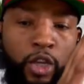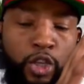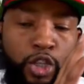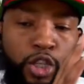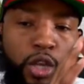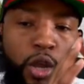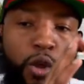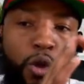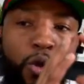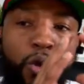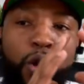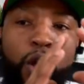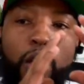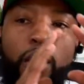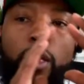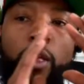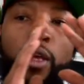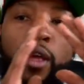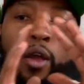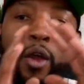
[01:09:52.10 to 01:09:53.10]

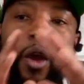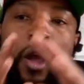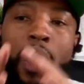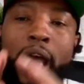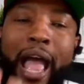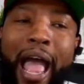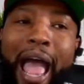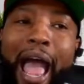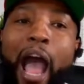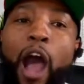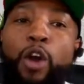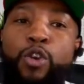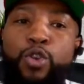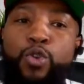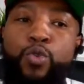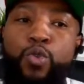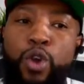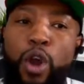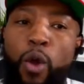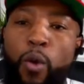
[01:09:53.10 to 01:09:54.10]
So how
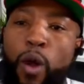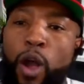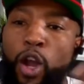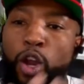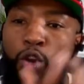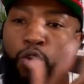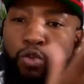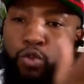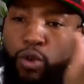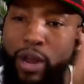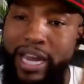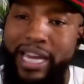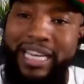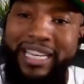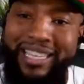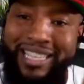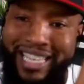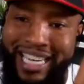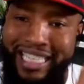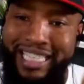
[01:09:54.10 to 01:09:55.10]
you know a
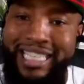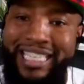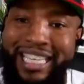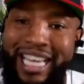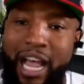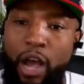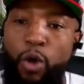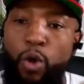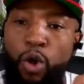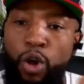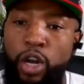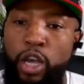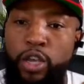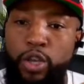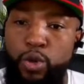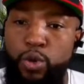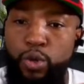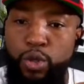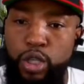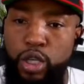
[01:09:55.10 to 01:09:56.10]
great discount on a
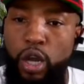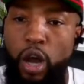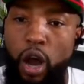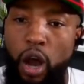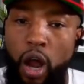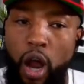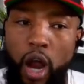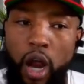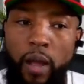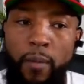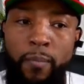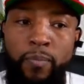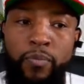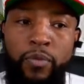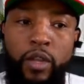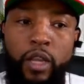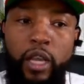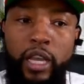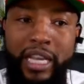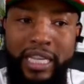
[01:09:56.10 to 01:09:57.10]
used car
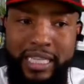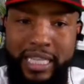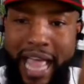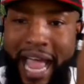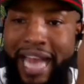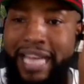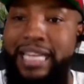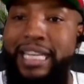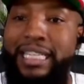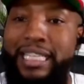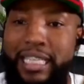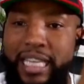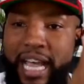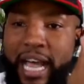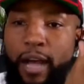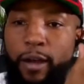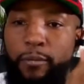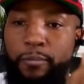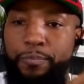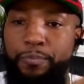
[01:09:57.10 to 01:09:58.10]
is that
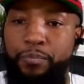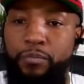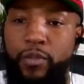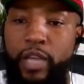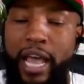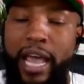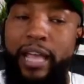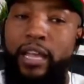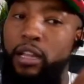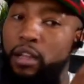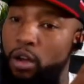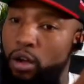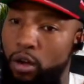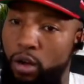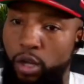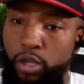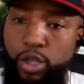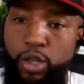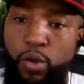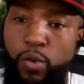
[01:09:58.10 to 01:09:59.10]
discount. Okay,
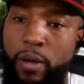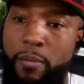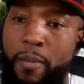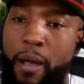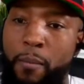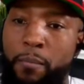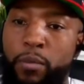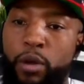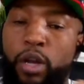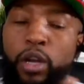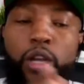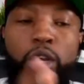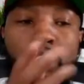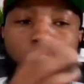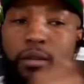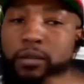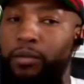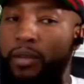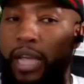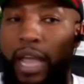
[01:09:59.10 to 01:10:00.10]
also in my book,
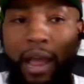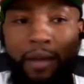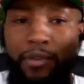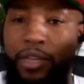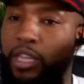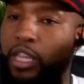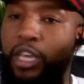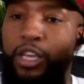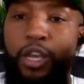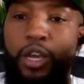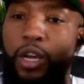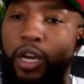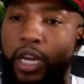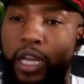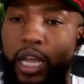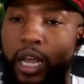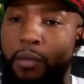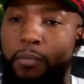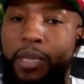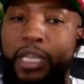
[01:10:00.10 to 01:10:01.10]
everything you're
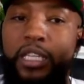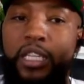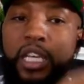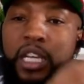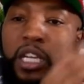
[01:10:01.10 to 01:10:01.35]
going to hear me